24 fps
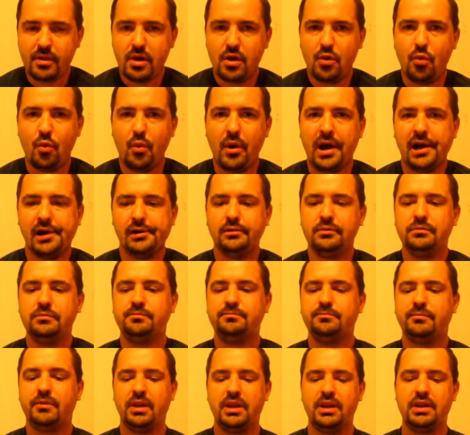Wow,
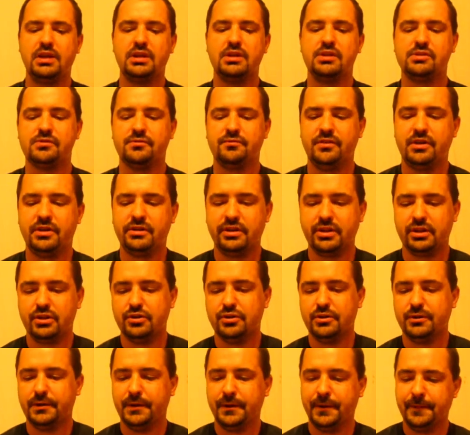it is very
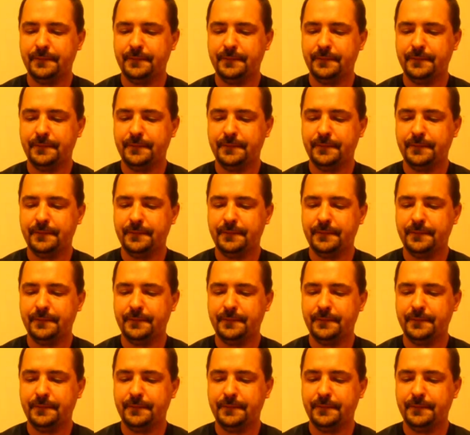good.